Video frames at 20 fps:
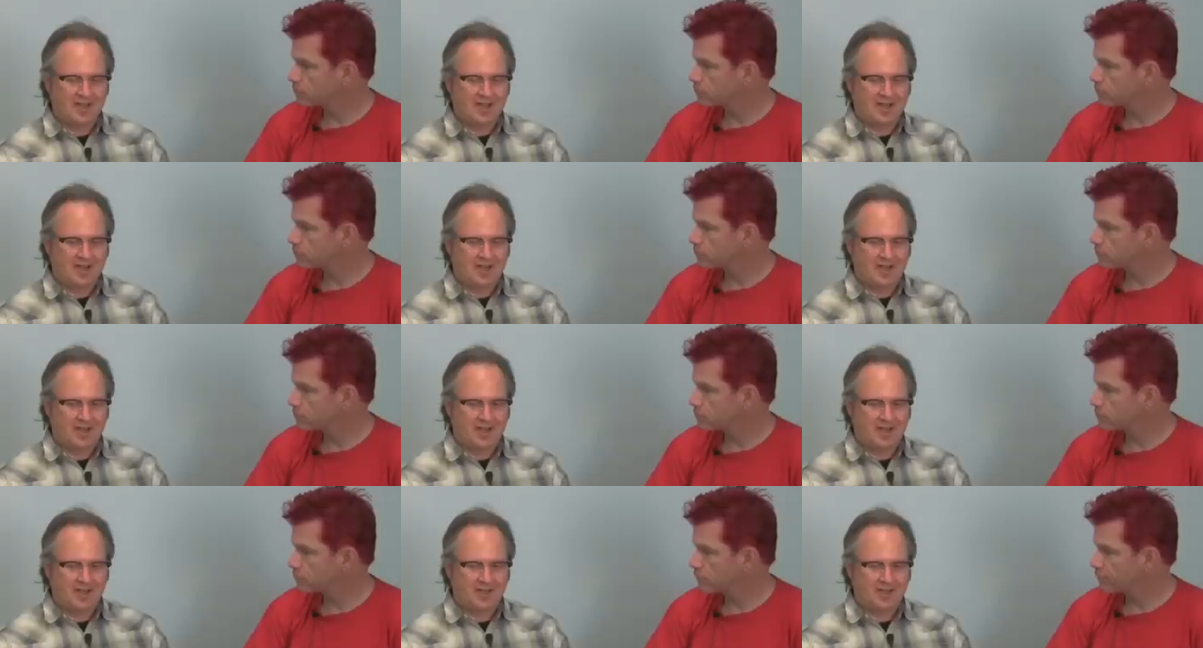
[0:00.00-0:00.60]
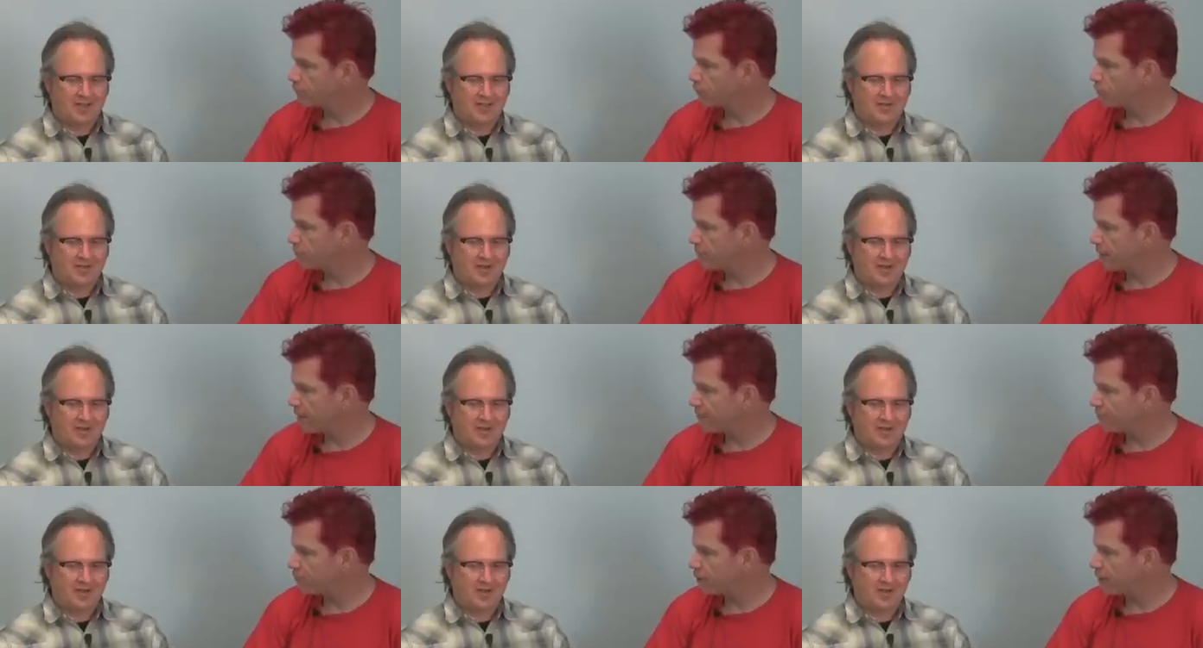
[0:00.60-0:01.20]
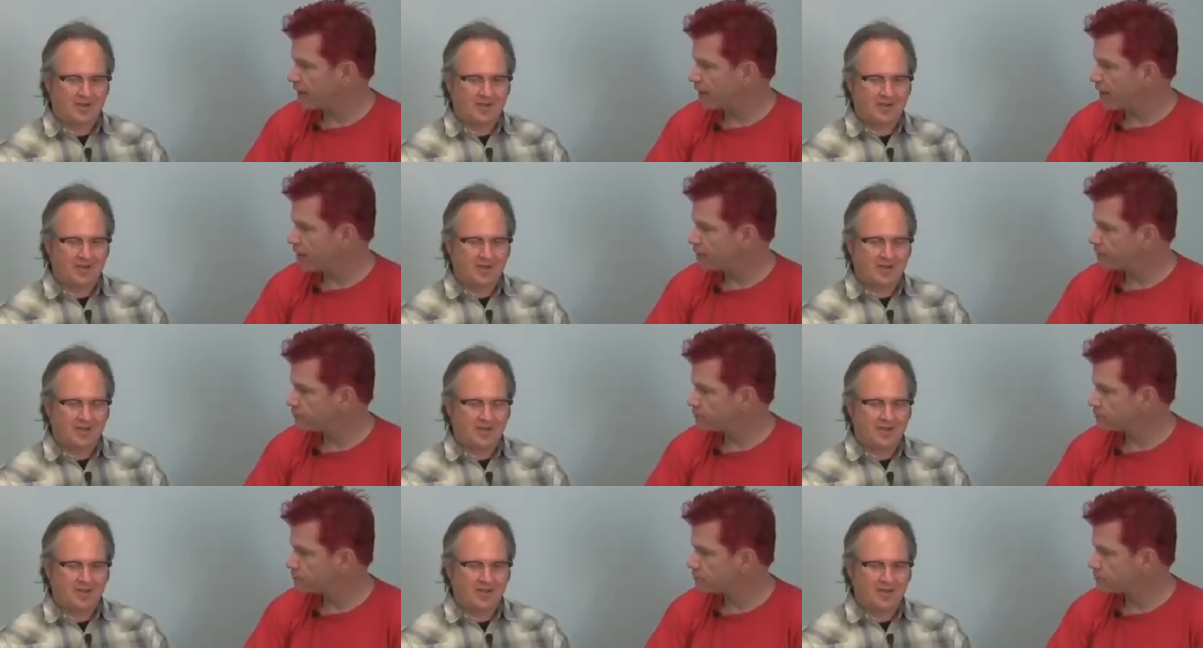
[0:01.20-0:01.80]
Speaker 1: Uh, uh foot by a foot and a
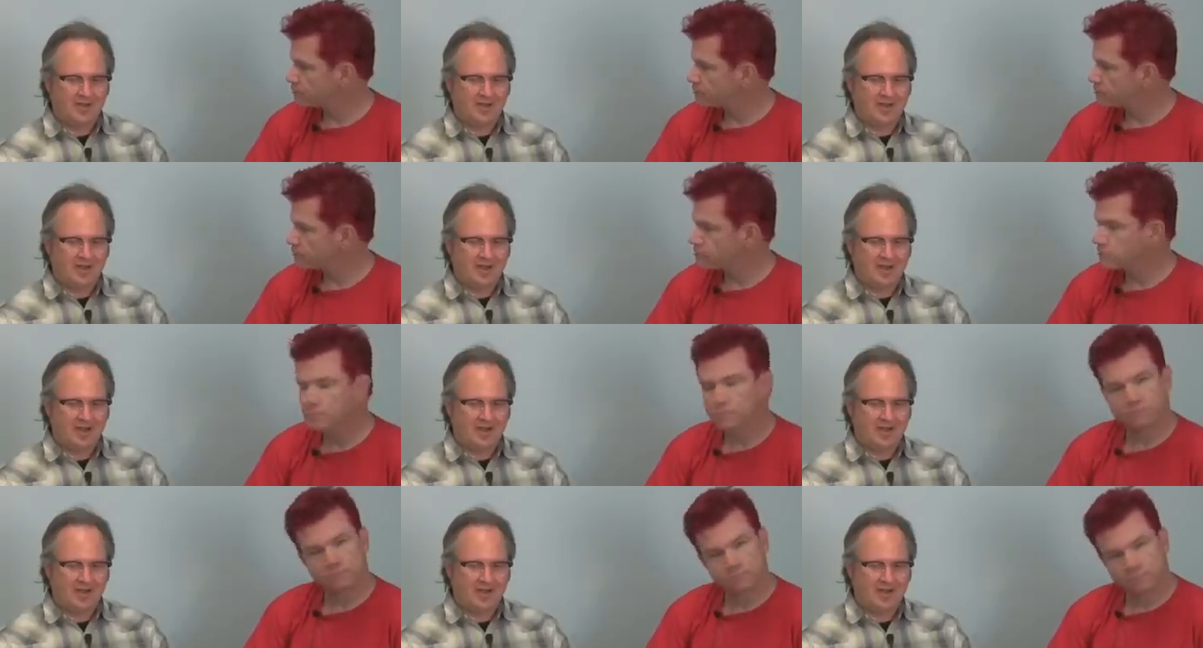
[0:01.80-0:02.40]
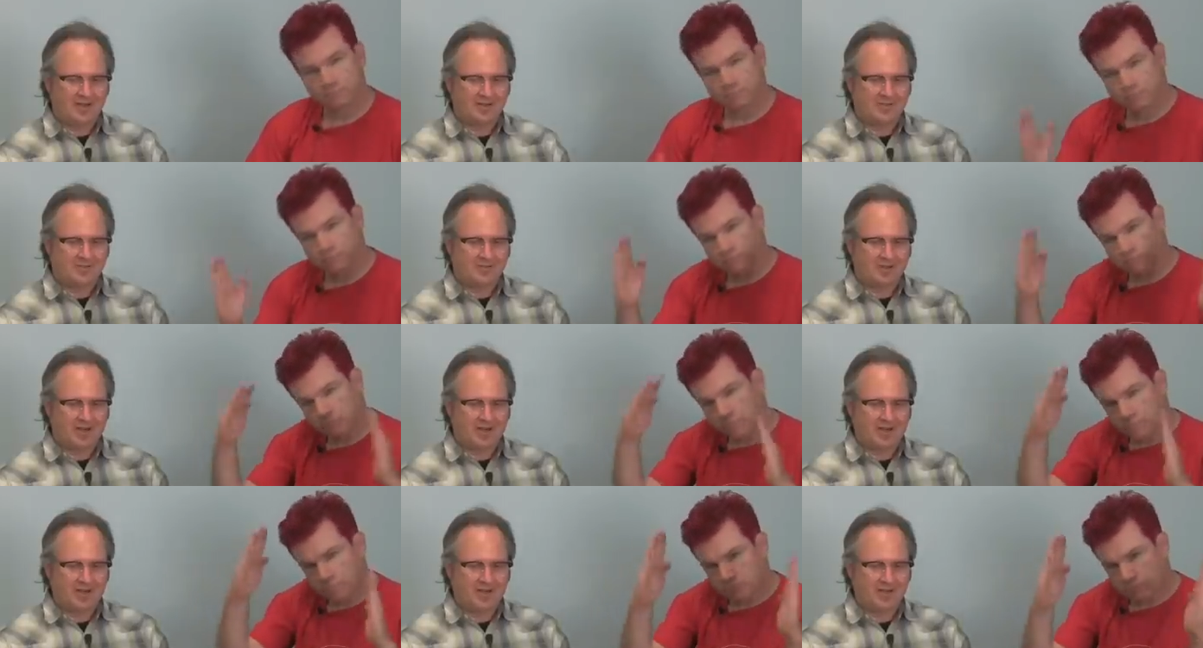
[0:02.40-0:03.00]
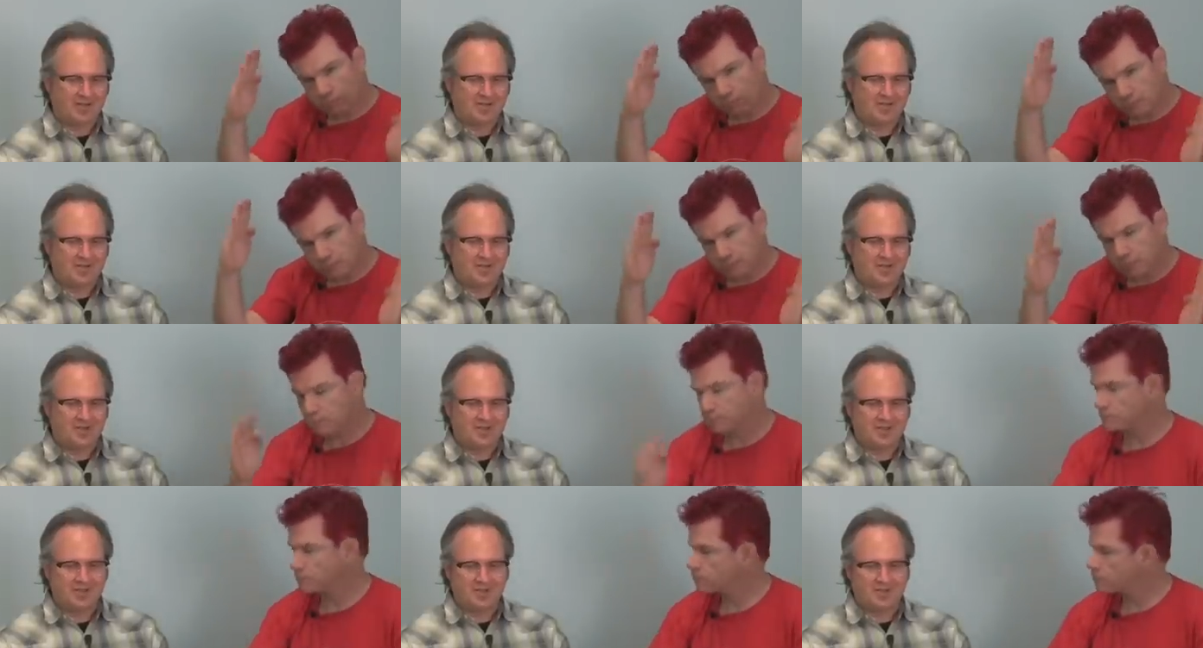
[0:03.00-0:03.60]
half? Yeah. I, I, right now, a
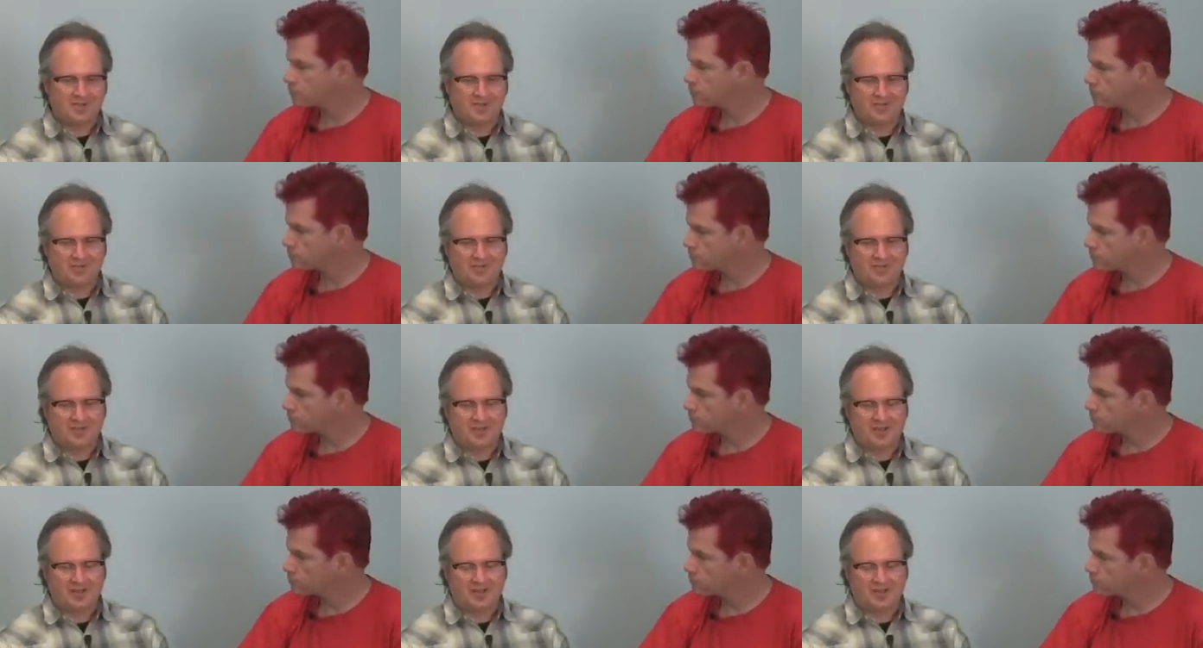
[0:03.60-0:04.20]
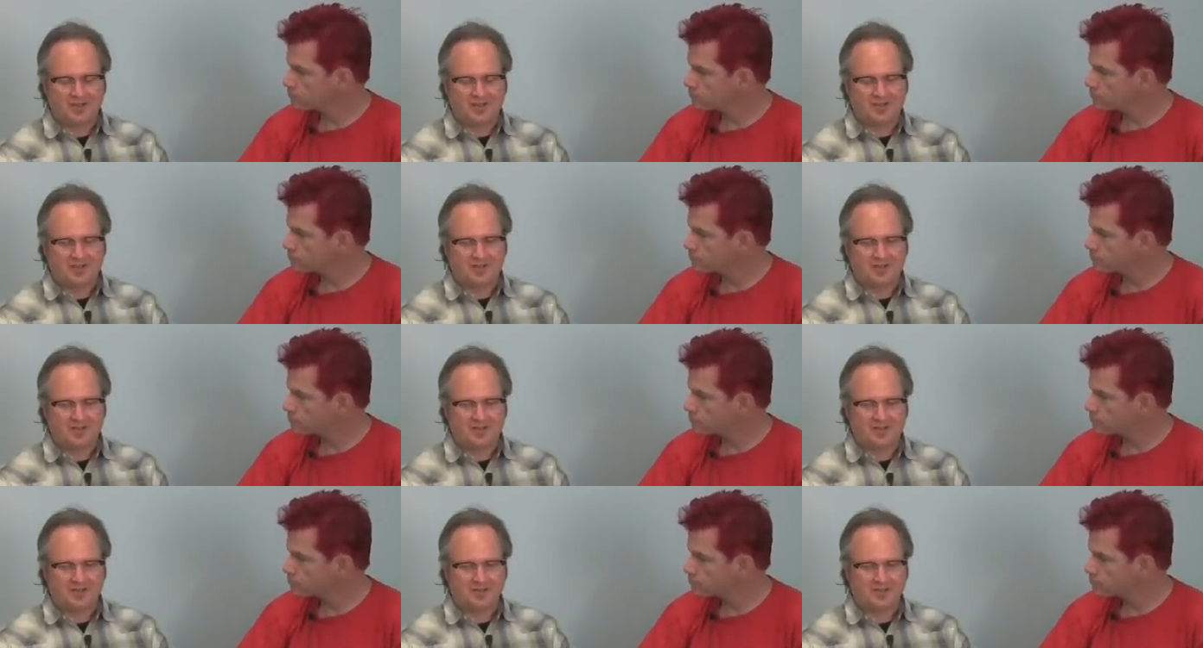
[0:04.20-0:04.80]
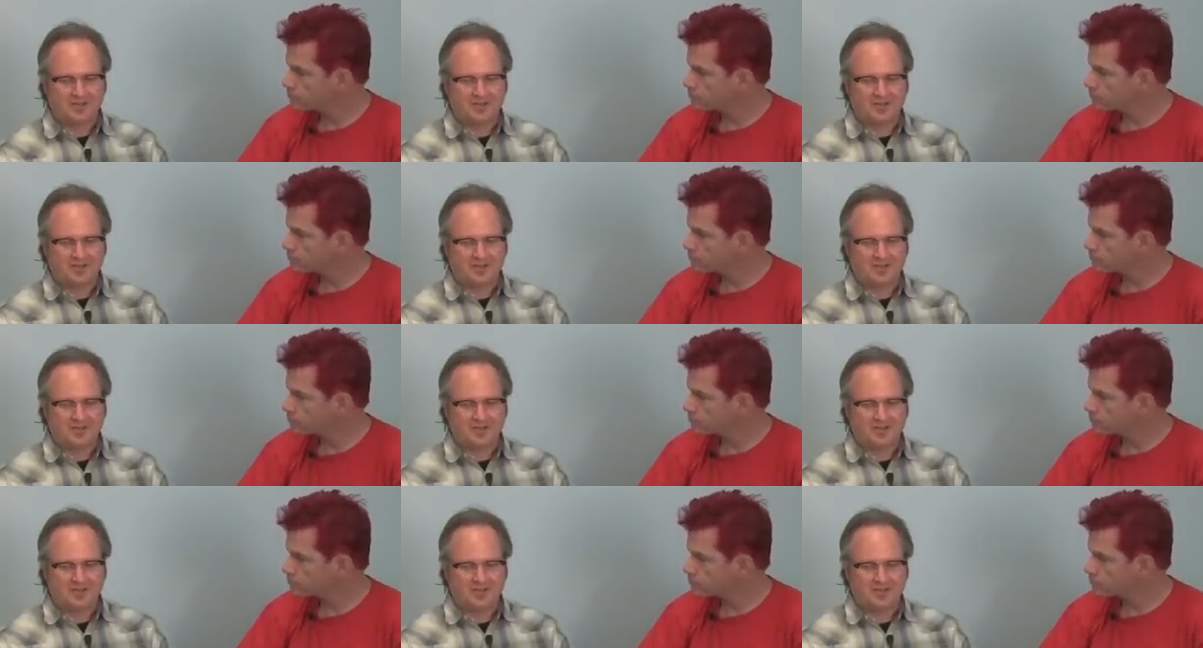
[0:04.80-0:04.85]
series of uh,